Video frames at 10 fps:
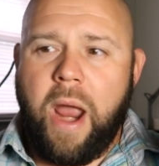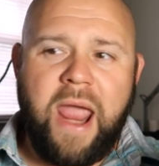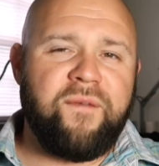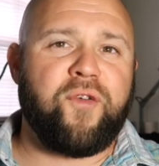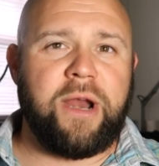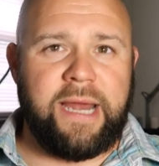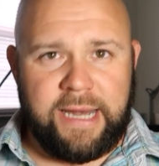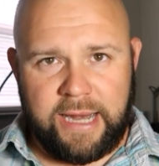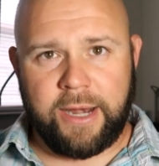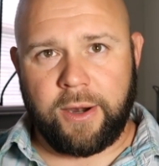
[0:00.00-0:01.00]
every
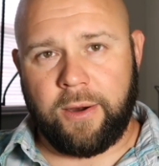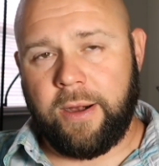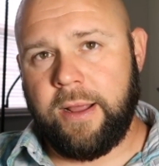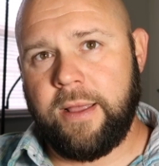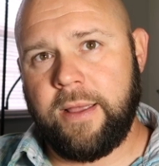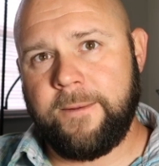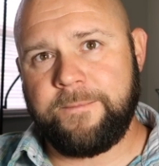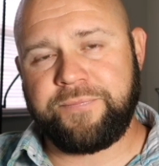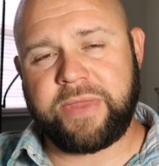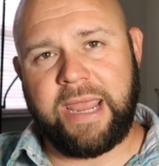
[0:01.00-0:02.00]
year
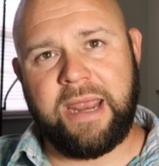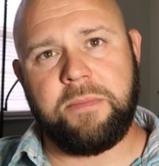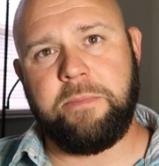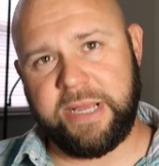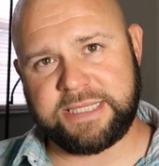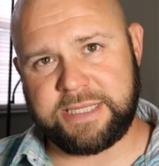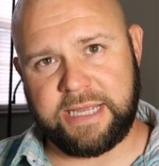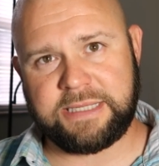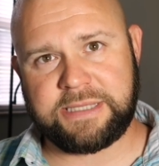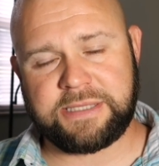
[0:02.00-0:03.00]
in
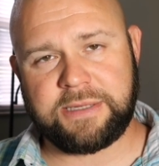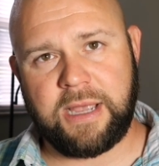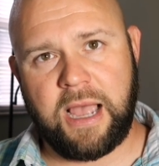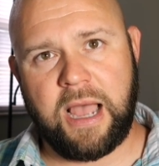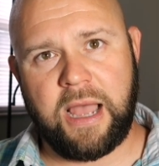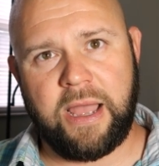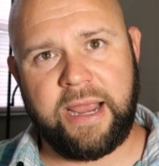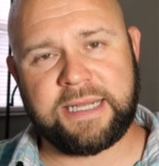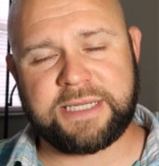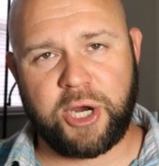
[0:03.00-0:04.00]
business, uh,
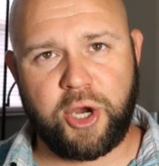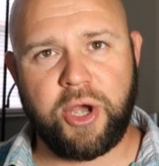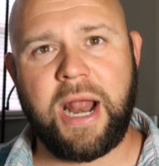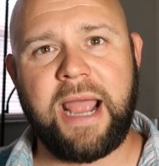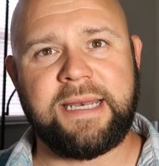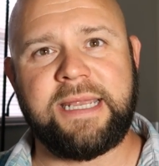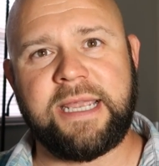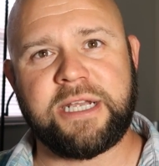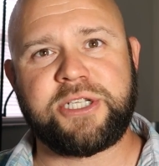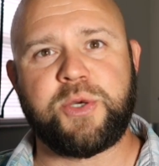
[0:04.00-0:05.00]
it's a good
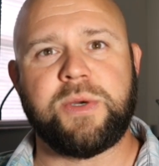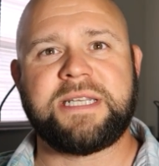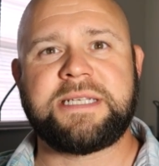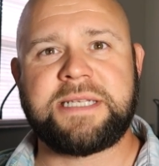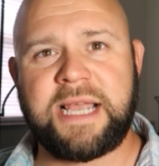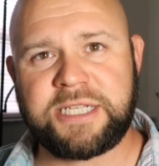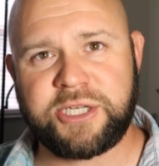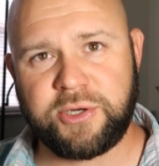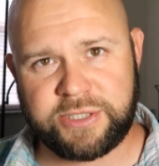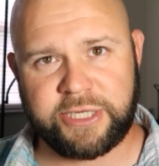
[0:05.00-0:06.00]
idea to
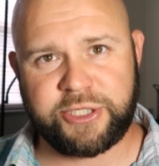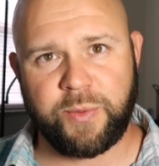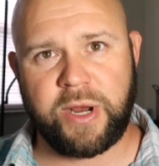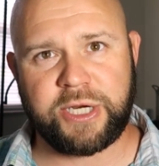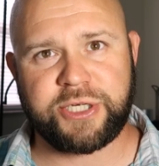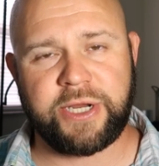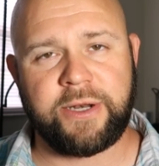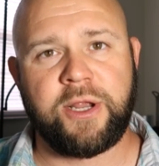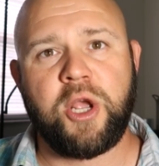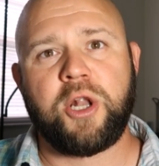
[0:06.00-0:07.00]
assess your
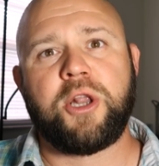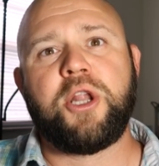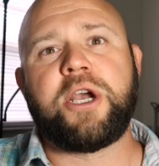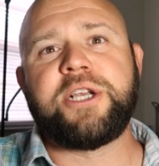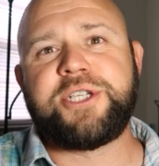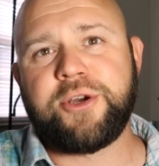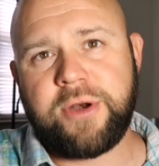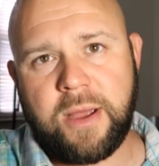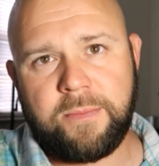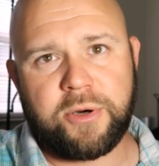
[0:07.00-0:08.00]
situation, look at
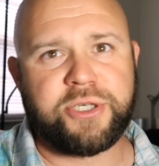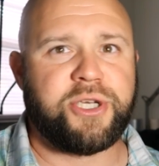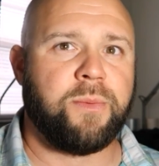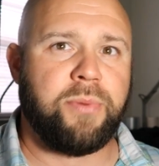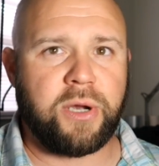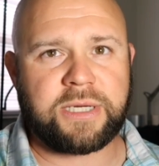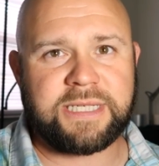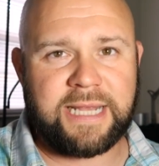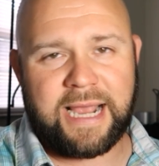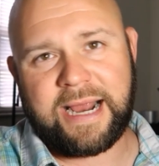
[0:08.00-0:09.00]
your numbers, your
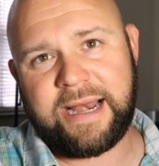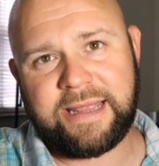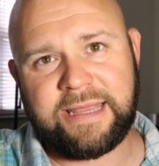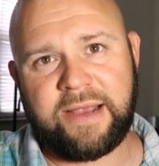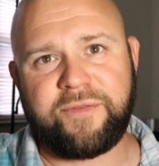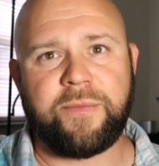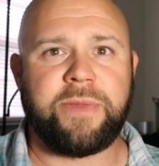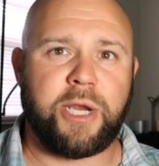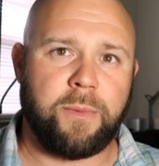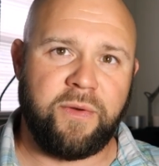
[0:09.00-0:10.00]
books, and that kind of thing from
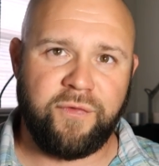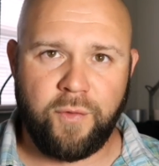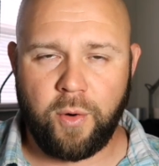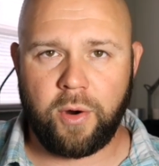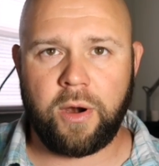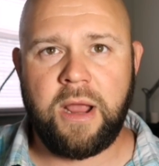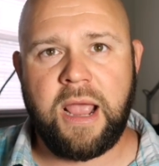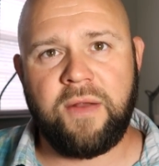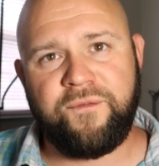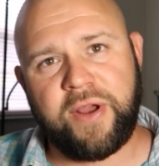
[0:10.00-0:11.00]
the year before,
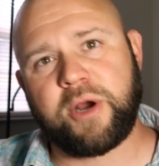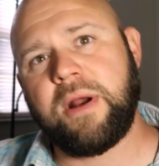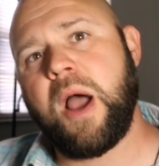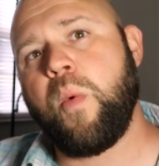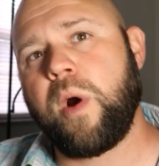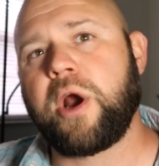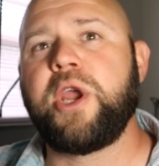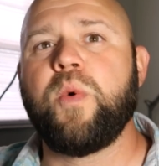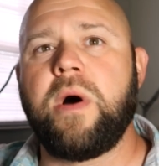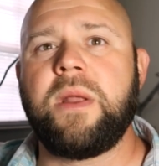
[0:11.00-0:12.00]
and figure out where
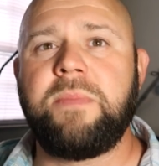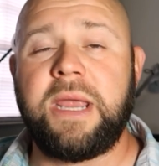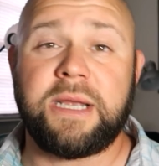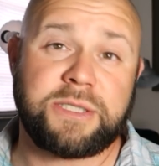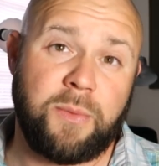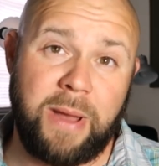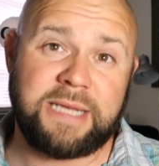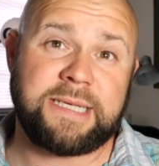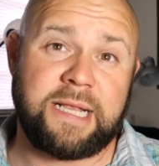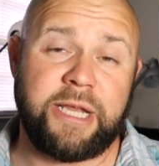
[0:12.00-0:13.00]
you want to be. So
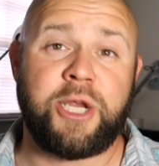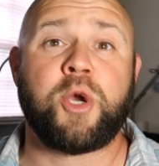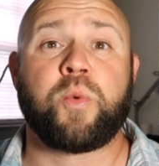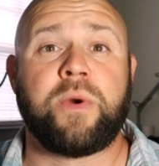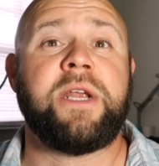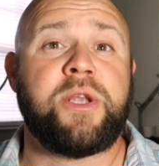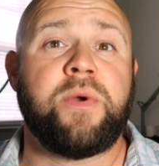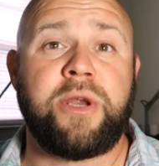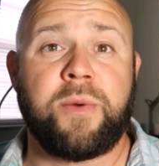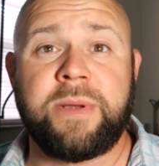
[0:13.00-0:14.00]
basically, you're
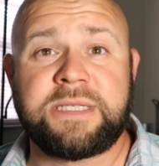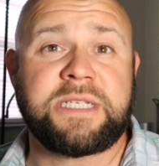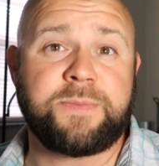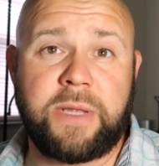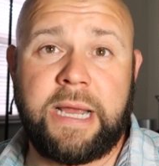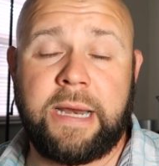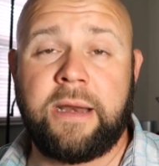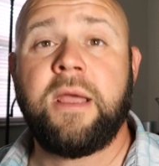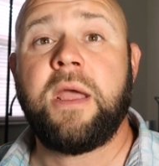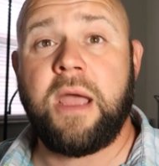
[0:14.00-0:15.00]
redoing your business plan